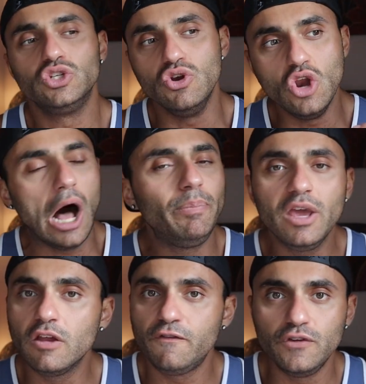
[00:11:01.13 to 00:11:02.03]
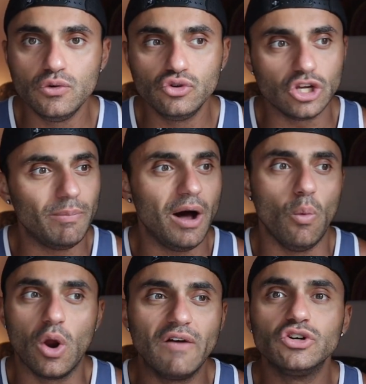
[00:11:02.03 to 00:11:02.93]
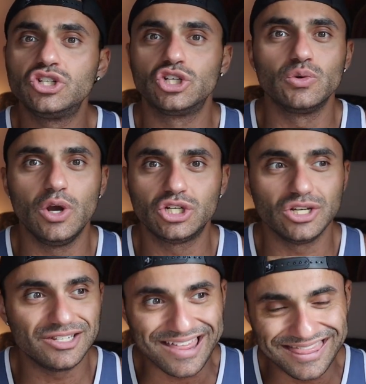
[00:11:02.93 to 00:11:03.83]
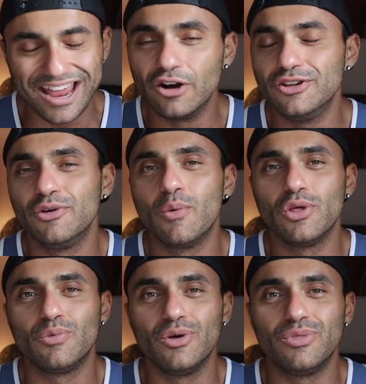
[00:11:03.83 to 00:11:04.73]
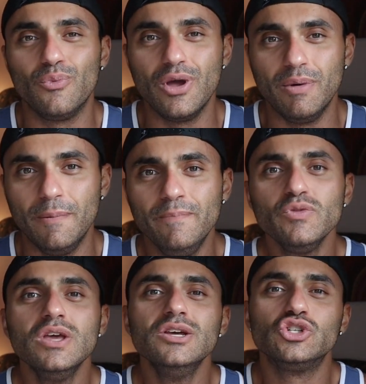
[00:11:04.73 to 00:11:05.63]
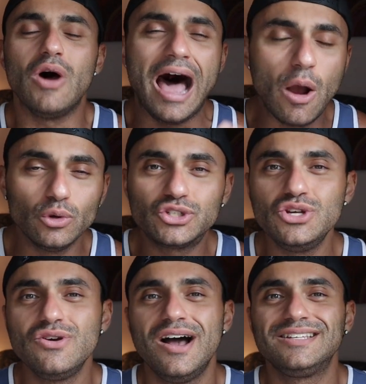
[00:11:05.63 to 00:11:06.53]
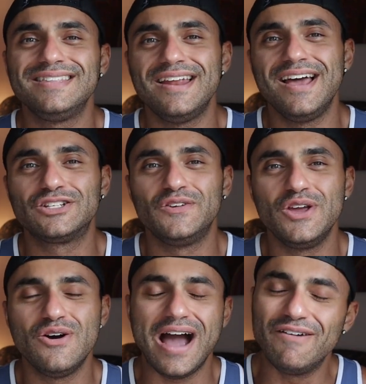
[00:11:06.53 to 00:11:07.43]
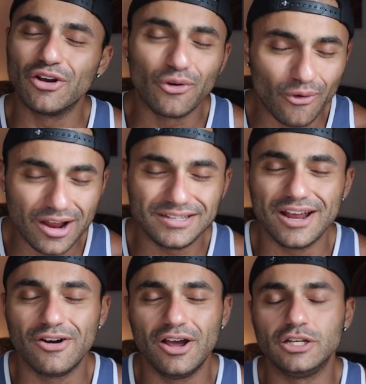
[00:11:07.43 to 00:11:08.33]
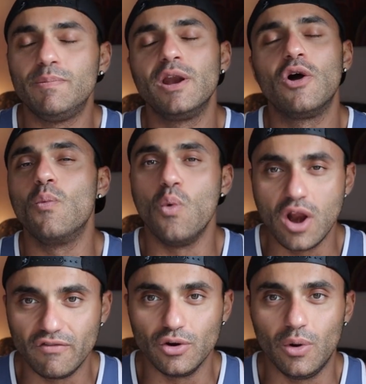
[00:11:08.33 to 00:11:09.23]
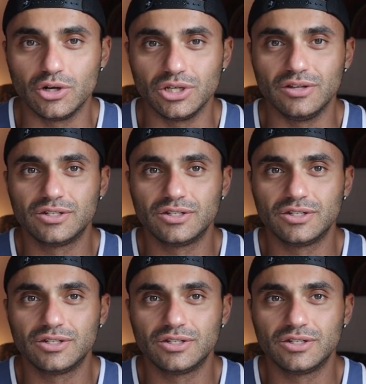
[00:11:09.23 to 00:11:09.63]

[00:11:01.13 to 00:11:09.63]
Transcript: to not be confused about whatever situations they're dealing with with women. So I will see you guys in that next video. Have a great day or night, depending on whenever you're watching